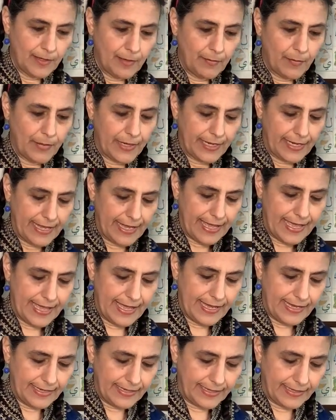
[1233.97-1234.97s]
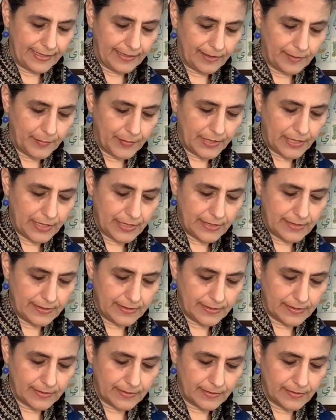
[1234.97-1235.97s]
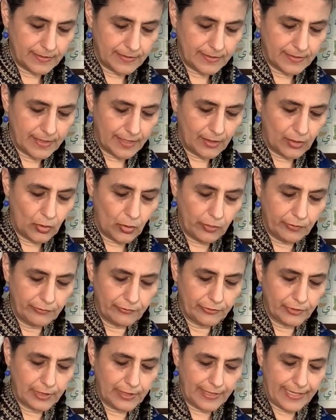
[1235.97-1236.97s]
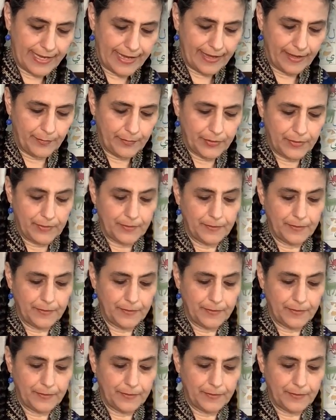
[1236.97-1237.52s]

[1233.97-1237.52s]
by adding pieces that overlap